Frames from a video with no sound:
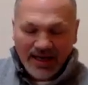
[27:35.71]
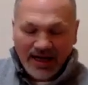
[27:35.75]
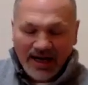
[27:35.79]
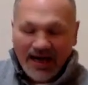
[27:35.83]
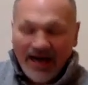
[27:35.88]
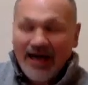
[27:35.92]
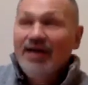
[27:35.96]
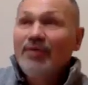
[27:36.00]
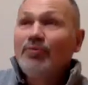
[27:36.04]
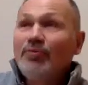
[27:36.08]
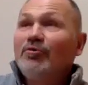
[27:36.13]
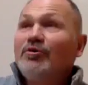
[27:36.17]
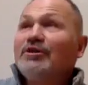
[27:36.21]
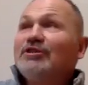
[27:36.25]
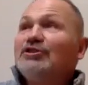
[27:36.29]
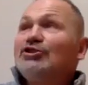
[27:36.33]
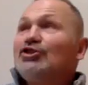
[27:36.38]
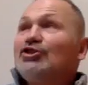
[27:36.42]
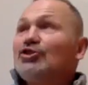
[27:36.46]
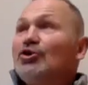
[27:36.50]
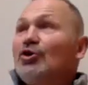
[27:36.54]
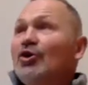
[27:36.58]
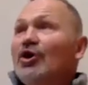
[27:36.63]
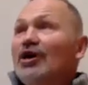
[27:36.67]
I
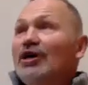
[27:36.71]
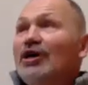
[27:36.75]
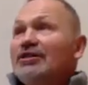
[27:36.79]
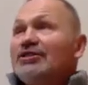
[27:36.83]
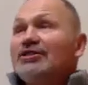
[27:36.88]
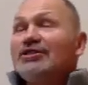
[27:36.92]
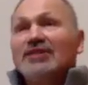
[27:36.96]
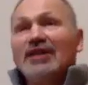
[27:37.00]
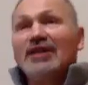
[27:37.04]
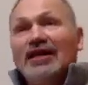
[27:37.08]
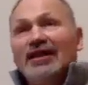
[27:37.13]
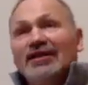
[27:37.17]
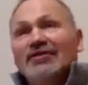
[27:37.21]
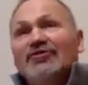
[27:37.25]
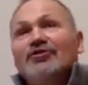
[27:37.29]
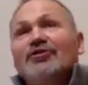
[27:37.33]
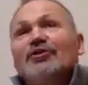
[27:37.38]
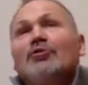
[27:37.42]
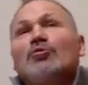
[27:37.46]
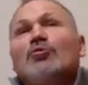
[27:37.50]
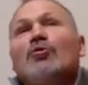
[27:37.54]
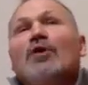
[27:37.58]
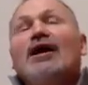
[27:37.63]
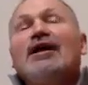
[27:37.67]
rejoice, and if
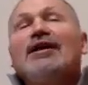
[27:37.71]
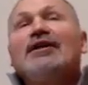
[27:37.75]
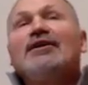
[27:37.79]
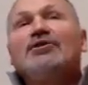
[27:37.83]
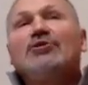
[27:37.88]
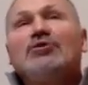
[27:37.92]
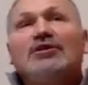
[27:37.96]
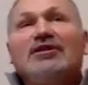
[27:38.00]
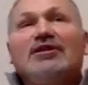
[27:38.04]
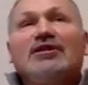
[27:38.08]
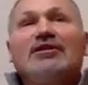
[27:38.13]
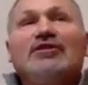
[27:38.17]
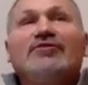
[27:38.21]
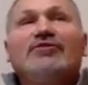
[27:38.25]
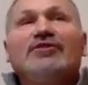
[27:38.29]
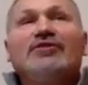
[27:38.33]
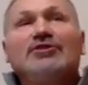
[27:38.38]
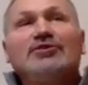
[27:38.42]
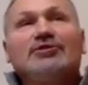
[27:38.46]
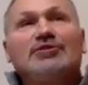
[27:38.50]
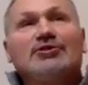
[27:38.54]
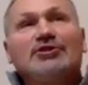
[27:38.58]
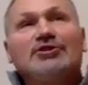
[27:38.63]
you're writing to an individual